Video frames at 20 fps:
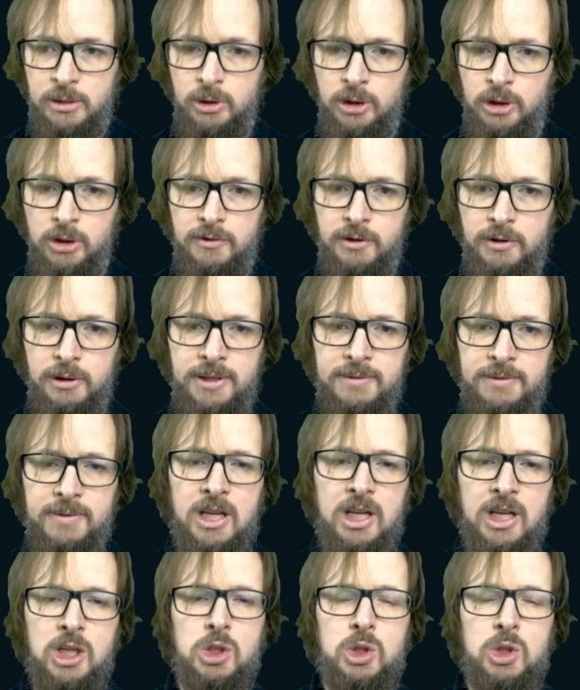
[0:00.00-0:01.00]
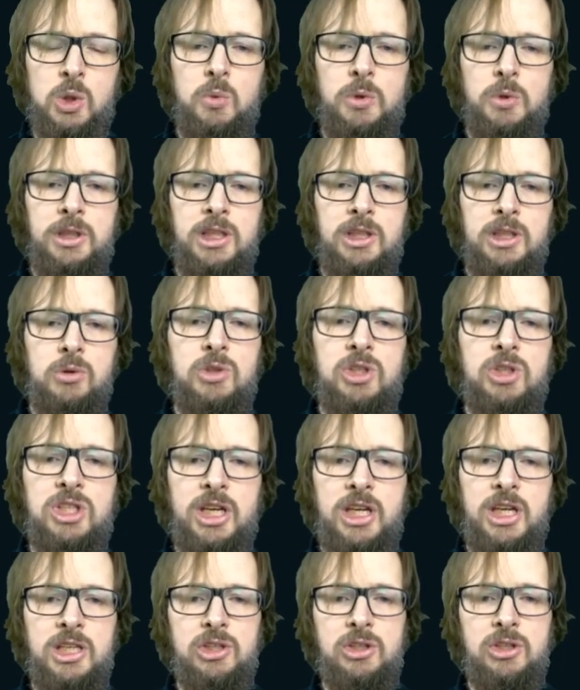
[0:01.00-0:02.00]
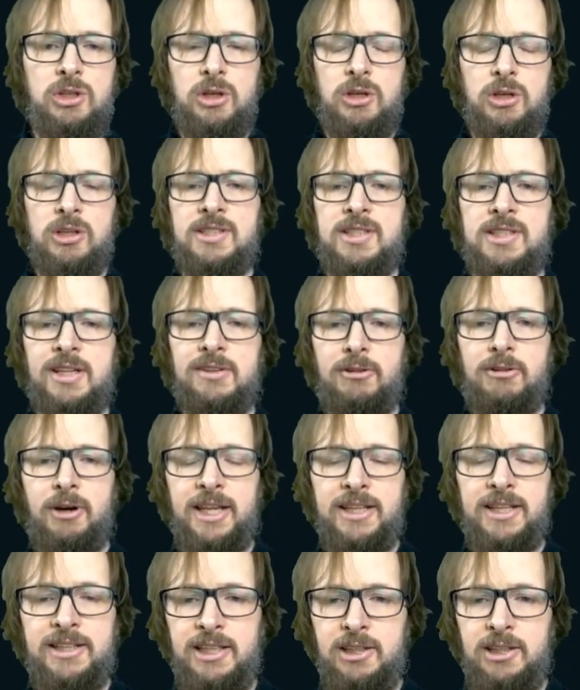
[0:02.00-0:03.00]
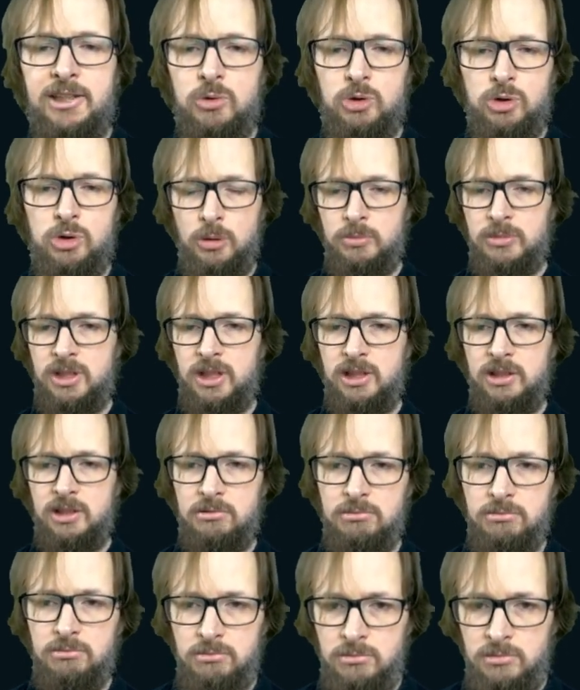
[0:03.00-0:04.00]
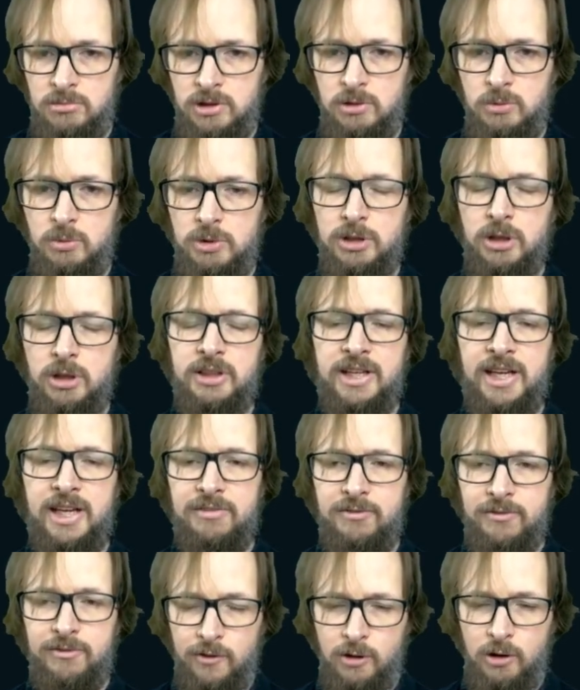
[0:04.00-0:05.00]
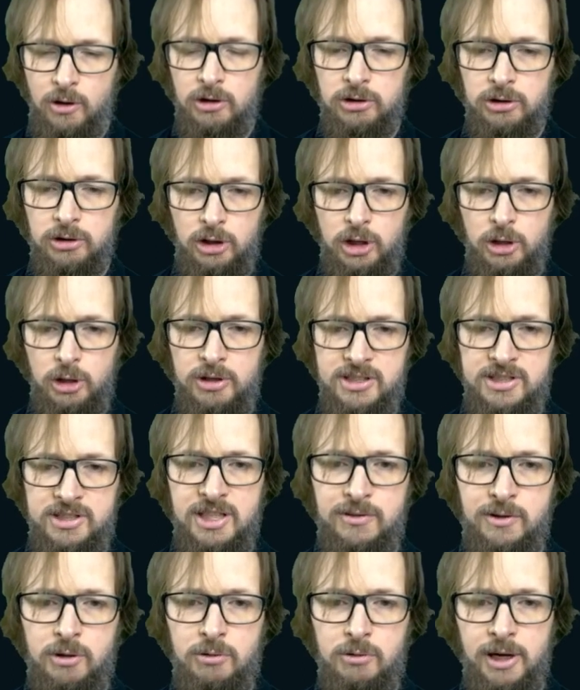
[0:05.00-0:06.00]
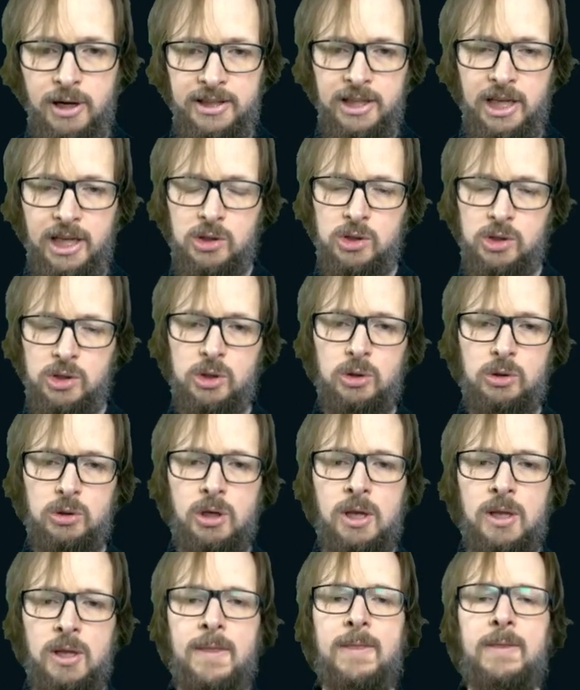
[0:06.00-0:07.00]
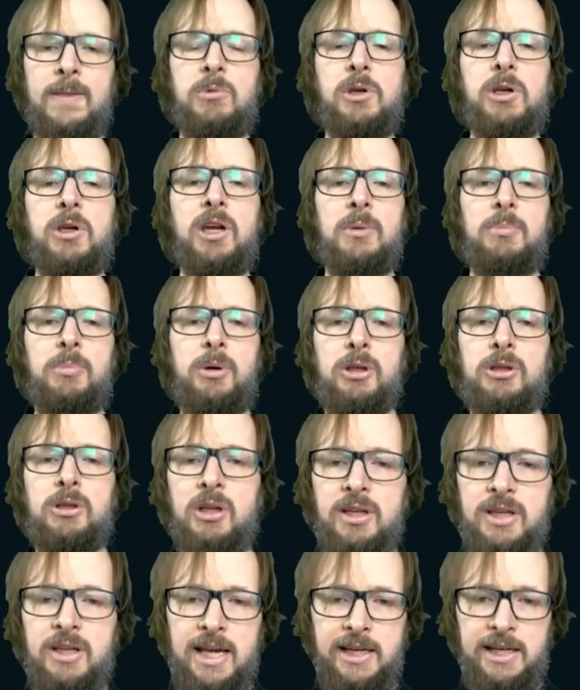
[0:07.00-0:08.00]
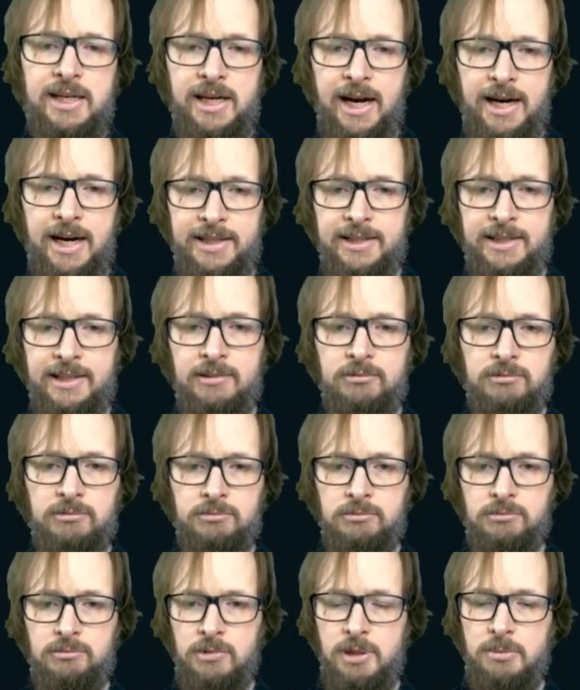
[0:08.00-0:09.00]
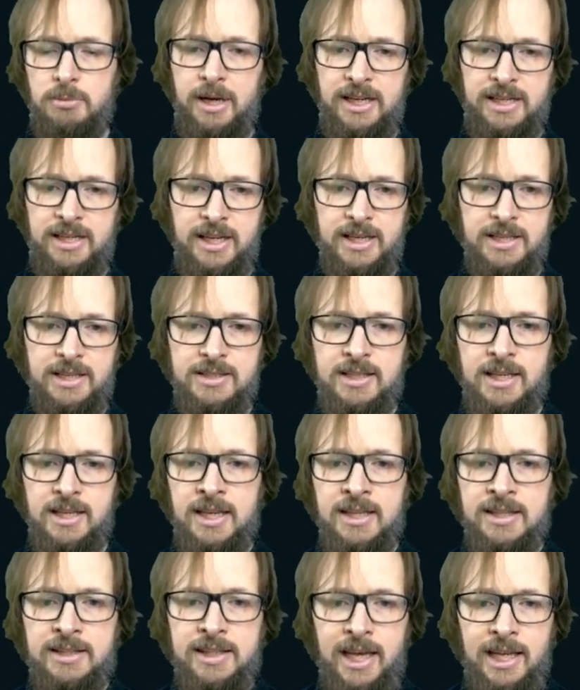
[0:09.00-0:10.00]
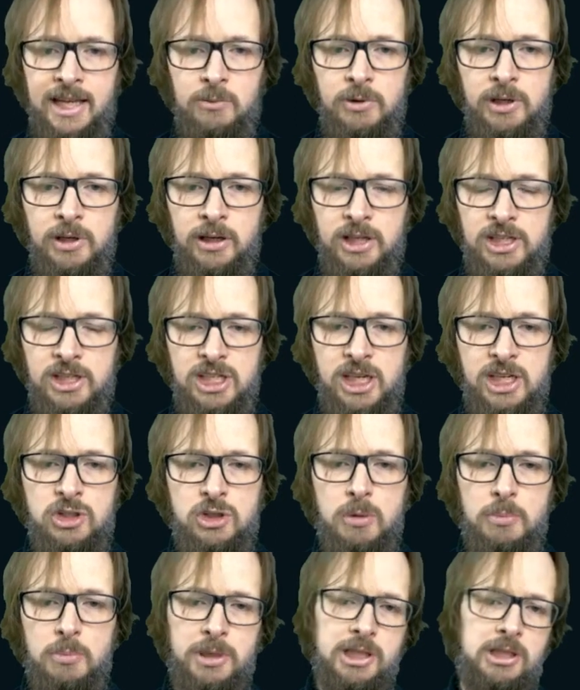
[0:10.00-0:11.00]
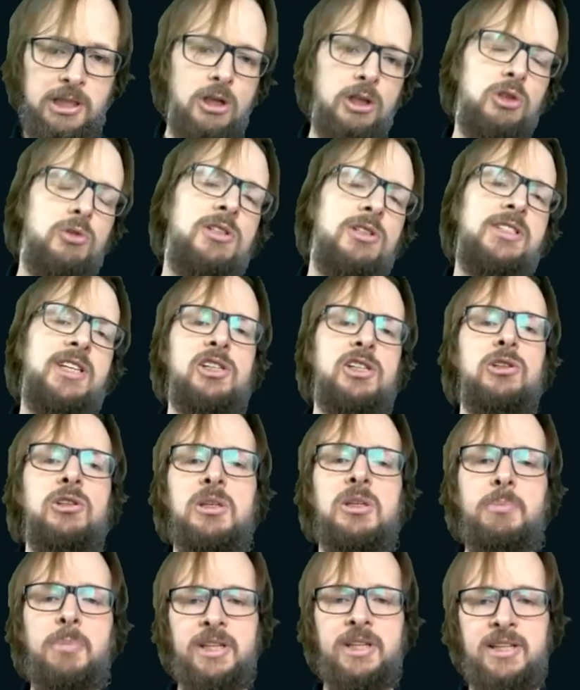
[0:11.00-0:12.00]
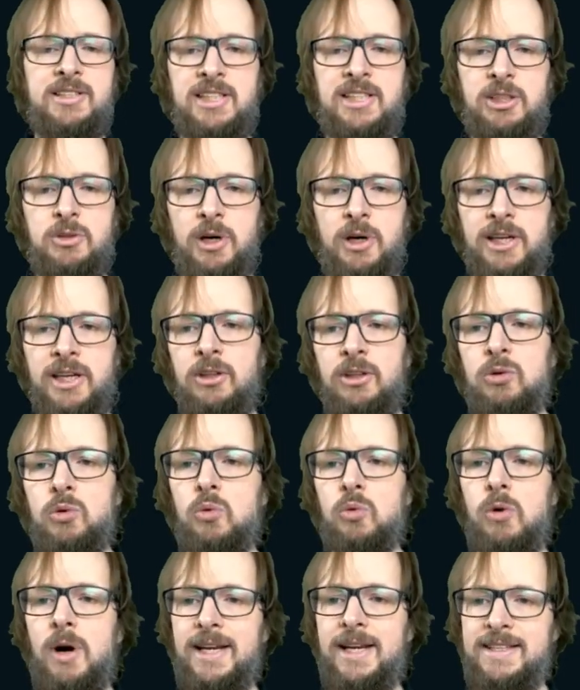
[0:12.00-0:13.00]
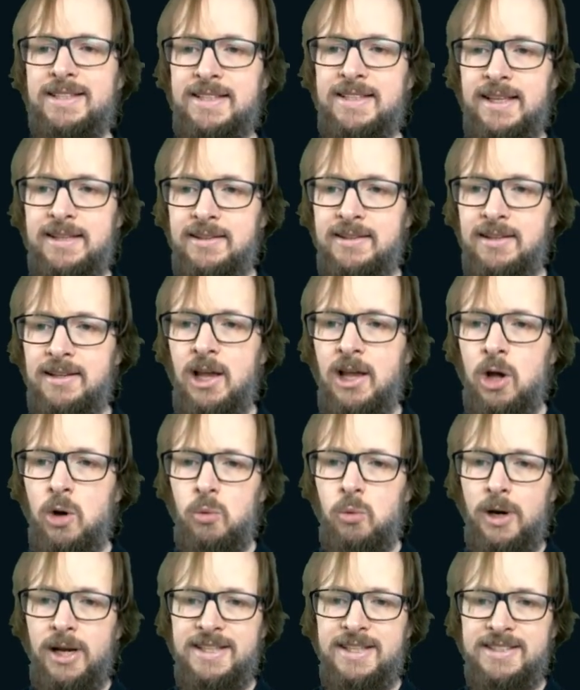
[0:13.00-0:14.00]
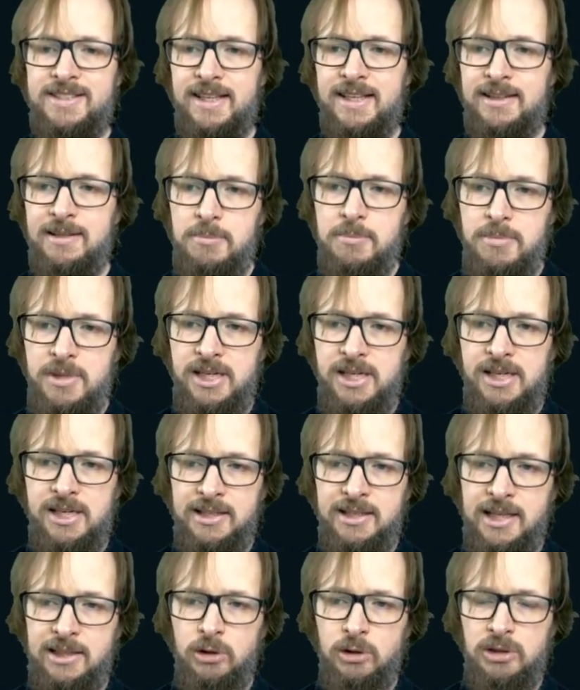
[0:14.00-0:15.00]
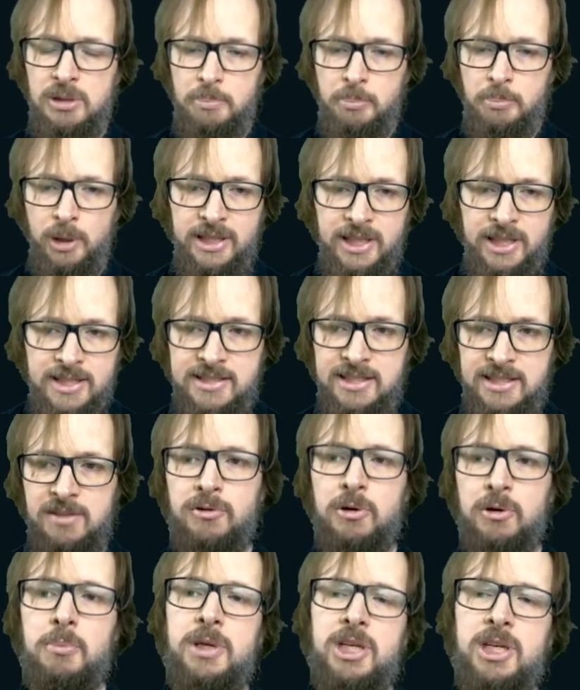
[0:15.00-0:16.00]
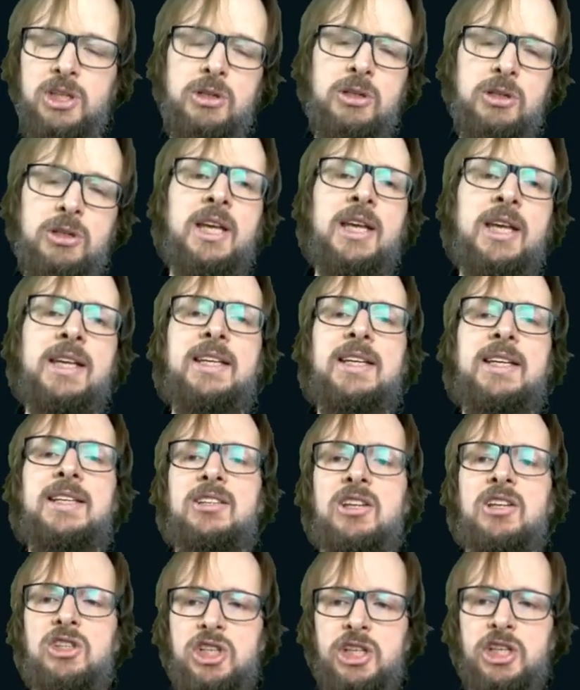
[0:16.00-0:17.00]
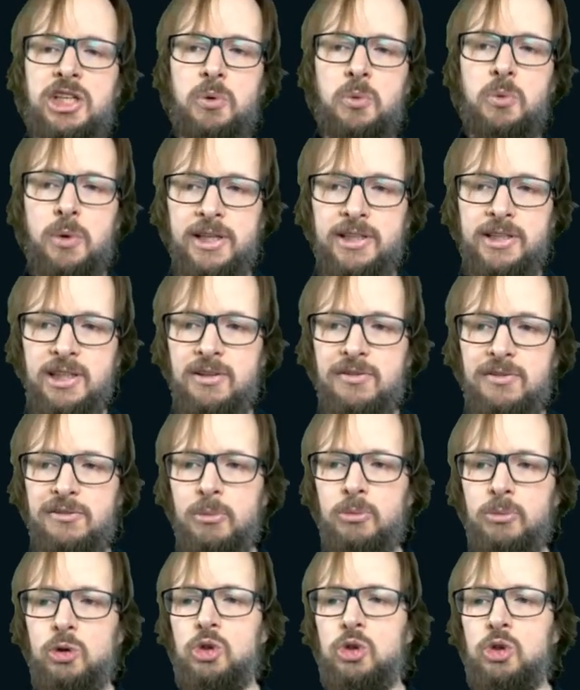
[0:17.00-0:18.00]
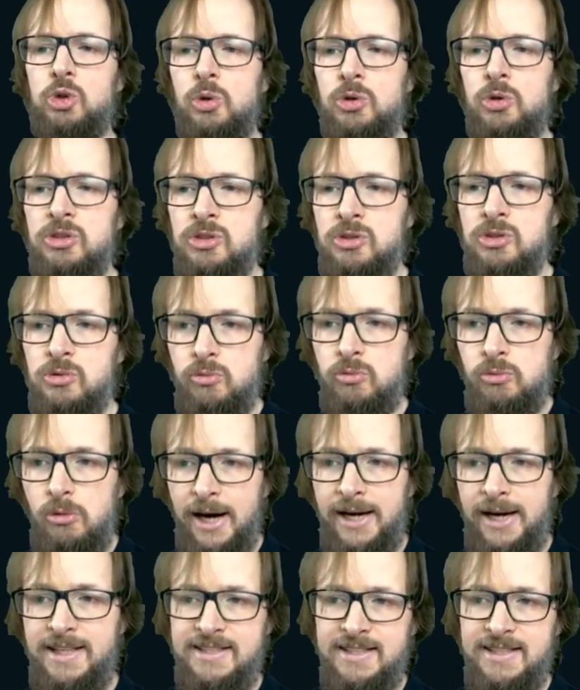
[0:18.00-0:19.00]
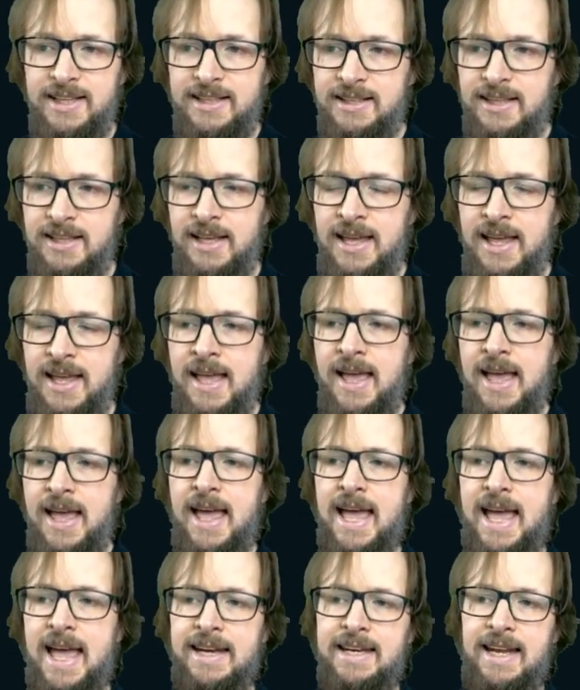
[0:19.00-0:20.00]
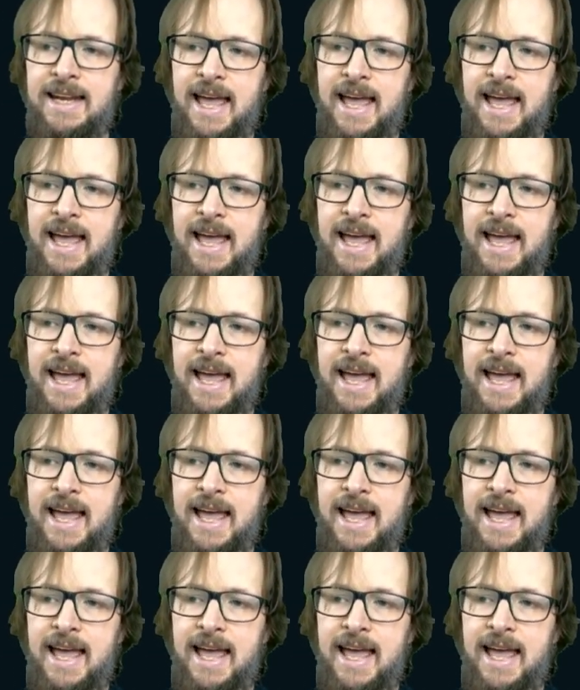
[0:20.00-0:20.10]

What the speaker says: recovery. So we need to change the server ID to something we don't have for the current server right now. So we're going to put 99 in my case. Then we're going to change the binlog transaction dependency tracking to write set. Write set meaning that the dependency information is generated from the source write set, and